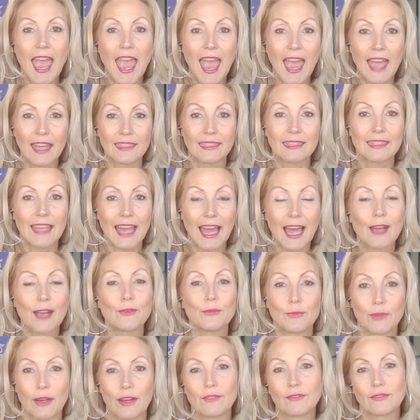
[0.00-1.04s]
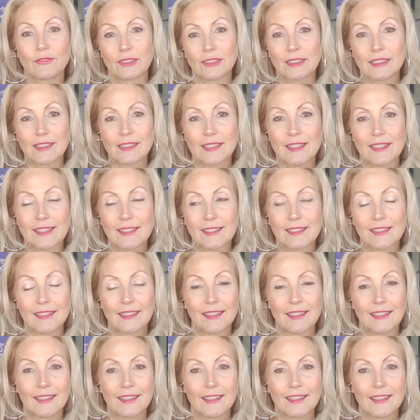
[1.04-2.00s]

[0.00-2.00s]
and that reverence,